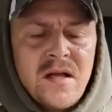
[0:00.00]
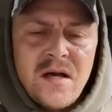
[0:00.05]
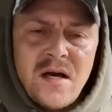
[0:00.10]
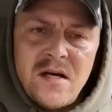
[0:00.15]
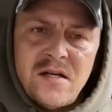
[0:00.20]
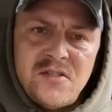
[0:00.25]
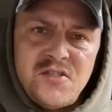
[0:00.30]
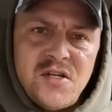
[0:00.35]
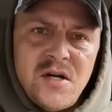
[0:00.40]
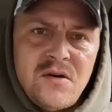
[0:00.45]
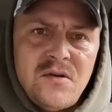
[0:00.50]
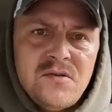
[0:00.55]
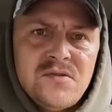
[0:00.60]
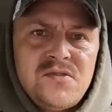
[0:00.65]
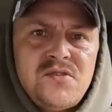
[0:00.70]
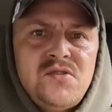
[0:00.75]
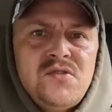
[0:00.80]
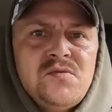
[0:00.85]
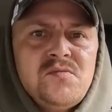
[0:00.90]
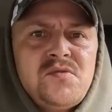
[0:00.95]
Kind of
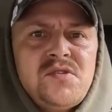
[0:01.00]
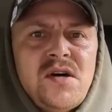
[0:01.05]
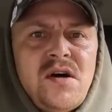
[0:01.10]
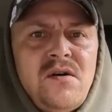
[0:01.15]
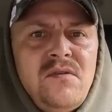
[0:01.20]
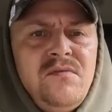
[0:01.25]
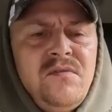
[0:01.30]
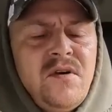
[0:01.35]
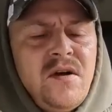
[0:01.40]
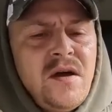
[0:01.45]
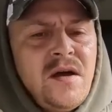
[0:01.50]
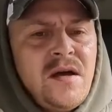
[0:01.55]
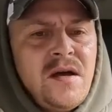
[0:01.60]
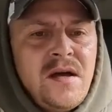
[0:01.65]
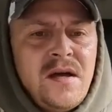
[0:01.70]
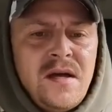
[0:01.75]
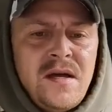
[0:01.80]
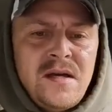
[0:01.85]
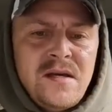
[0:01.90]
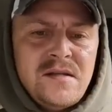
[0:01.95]
chuckles to himself.
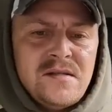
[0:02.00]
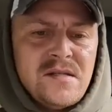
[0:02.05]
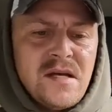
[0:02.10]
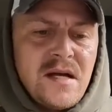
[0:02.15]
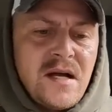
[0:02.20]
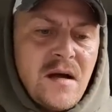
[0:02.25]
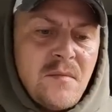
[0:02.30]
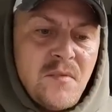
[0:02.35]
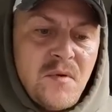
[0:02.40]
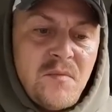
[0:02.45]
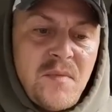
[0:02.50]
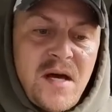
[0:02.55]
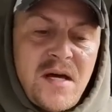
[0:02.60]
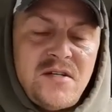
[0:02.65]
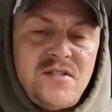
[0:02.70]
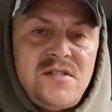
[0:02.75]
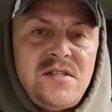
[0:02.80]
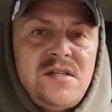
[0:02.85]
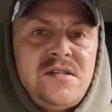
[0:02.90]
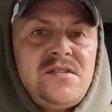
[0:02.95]
It's like I'm
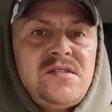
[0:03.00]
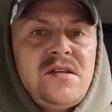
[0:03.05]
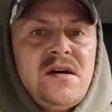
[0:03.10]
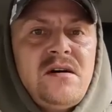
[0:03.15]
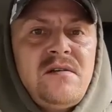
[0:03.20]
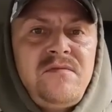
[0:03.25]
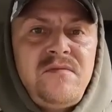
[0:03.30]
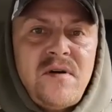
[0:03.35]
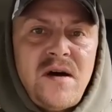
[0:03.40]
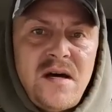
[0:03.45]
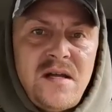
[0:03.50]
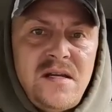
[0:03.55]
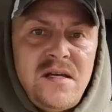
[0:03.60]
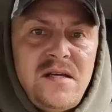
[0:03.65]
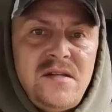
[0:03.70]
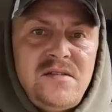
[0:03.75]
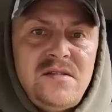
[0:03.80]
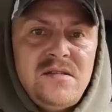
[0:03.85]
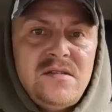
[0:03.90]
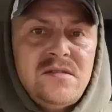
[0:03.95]
imagining stuff. I
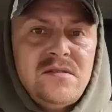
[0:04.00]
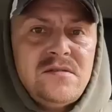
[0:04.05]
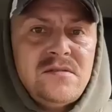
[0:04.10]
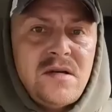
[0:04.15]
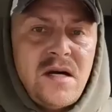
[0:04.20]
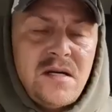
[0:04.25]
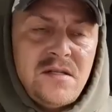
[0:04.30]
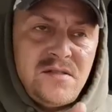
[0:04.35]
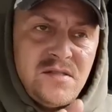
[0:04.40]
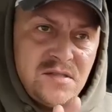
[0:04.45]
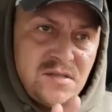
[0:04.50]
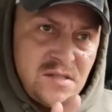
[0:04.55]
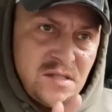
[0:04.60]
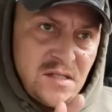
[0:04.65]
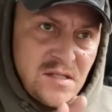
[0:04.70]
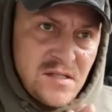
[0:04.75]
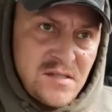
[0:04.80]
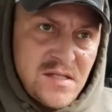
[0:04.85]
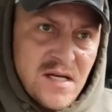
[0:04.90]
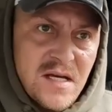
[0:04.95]
need to I just
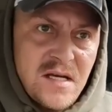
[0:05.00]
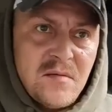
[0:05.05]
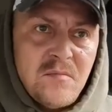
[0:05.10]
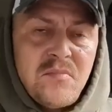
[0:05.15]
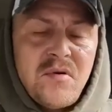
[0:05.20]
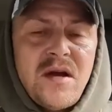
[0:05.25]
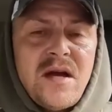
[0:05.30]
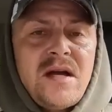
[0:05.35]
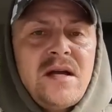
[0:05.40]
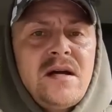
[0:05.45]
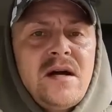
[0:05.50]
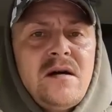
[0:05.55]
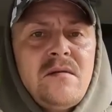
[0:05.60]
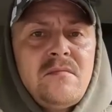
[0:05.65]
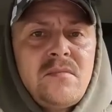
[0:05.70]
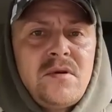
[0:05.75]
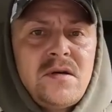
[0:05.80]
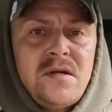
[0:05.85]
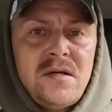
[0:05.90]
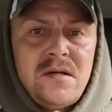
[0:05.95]
need to take a break.
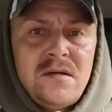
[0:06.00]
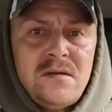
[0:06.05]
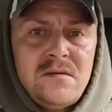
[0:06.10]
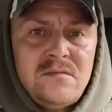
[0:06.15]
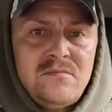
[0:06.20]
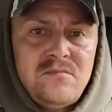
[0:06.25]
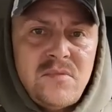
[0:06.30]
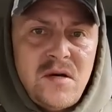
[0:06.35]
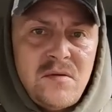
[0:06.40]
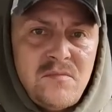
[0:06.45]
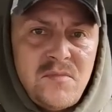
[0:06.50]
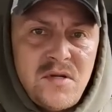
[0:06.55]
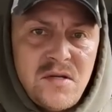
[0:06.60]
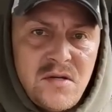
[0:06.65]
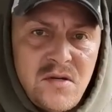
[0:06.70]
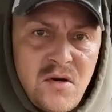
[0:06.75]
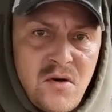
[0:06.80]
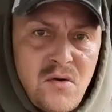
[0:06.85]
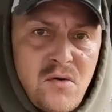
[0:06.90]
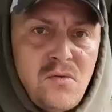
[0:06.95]
I'm gonna I'm
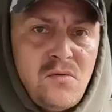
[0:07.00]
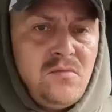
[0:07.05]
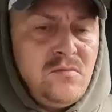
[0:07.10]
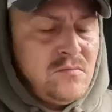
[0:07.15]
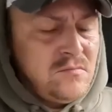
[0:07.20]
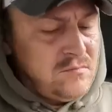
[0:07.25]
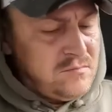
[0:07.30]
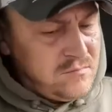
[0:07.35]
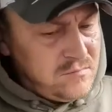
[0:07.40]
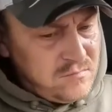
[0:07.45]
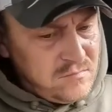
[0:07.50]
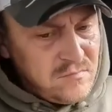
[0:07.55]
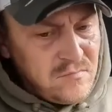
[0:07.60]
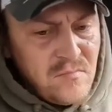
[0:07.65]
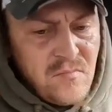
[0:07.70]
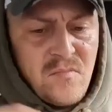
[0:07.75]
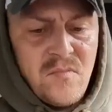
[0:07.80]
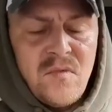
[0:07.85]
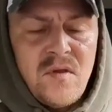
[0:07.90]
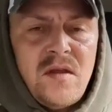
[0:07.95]
gonna go,
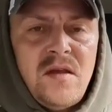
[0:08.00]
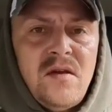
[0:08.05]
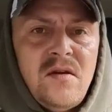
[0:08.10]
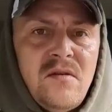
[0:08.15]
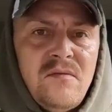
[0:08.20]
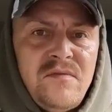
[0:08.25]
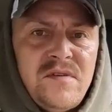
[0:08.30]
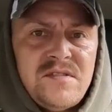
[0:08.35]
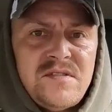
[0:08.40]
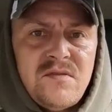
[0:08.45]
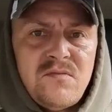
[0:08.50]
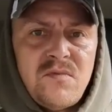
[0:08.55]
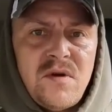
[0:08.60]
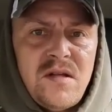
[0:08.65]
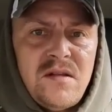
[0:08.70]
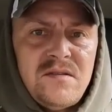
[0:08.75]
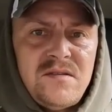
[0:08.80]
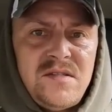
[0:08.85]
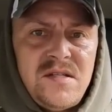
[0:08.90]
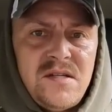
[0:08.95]
you know, visit
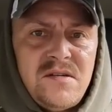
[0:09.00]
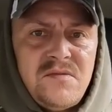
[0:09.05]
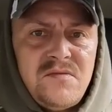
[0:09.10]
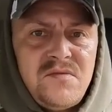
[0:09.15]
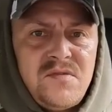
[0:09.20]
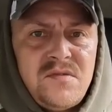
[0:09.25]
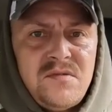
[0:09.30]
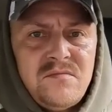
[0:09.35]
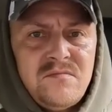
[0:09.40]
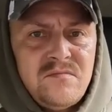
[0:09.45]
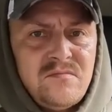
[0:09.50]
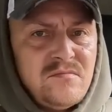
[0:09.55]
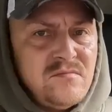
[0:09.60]
relatives